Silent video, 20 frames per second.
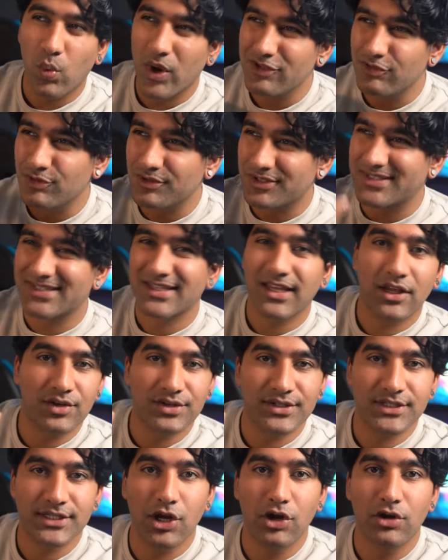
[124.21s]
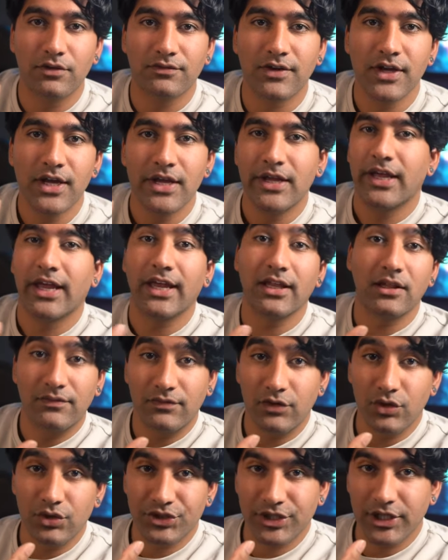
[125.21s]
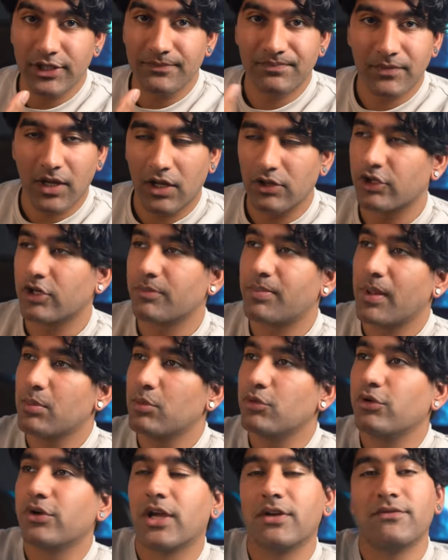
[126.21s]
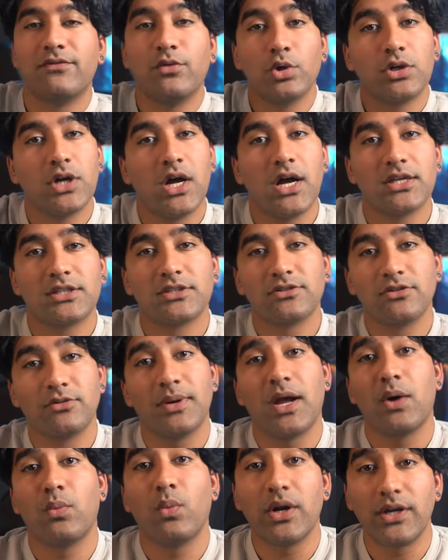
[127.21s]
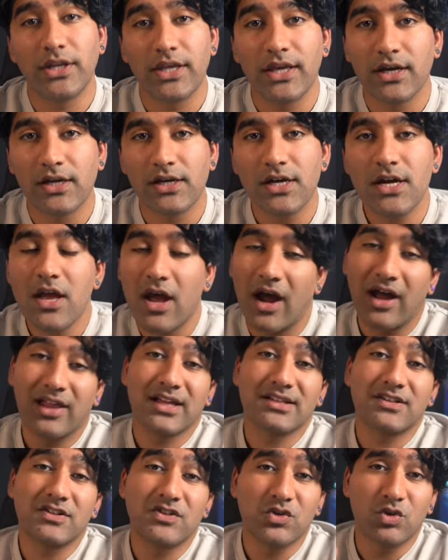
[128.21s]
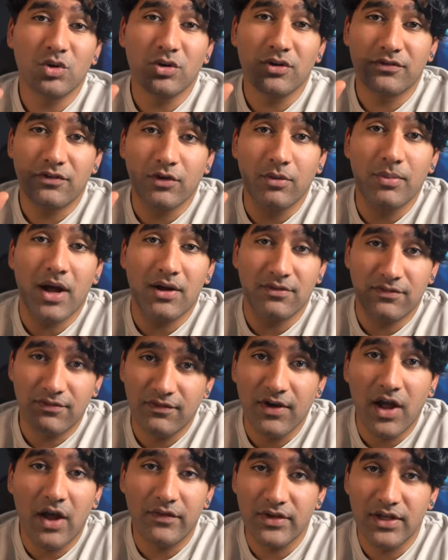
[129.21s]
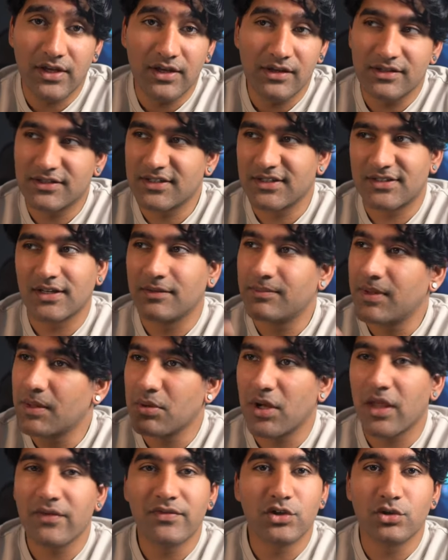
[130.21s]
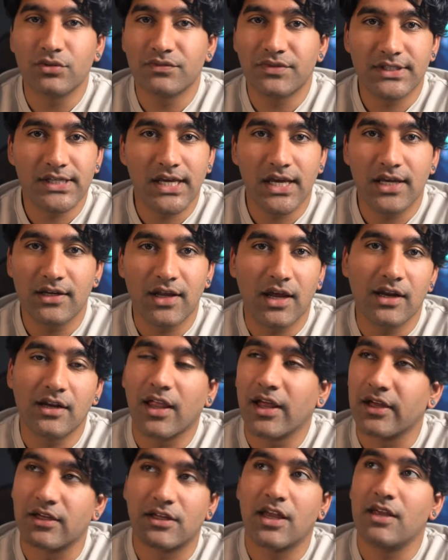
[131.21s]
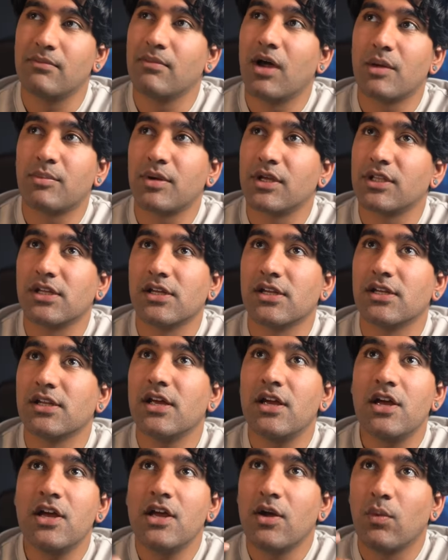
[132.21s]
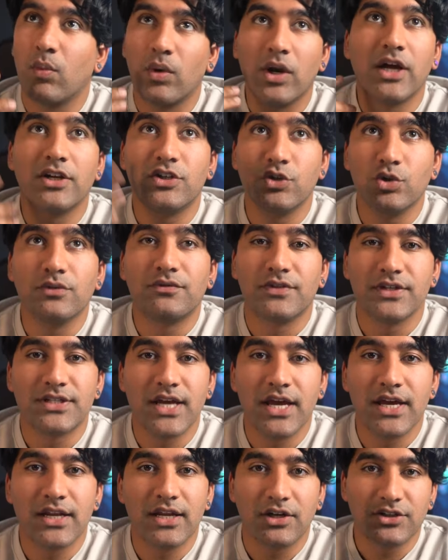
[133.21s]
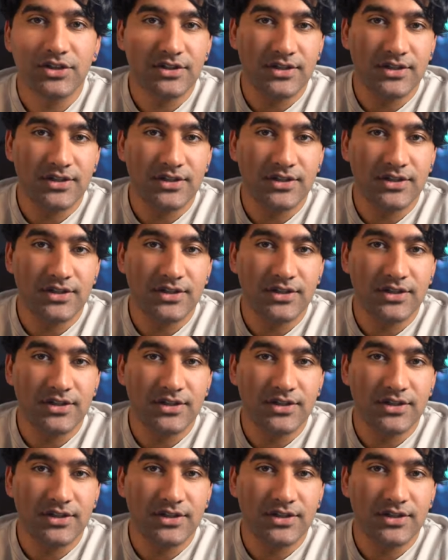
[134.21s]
where you see yourself in the future. A lot of people can forecast for about 1 year. I like to do it for about 5 years. Some people even do it for 10. And like, in my opinion, when I do it for 10,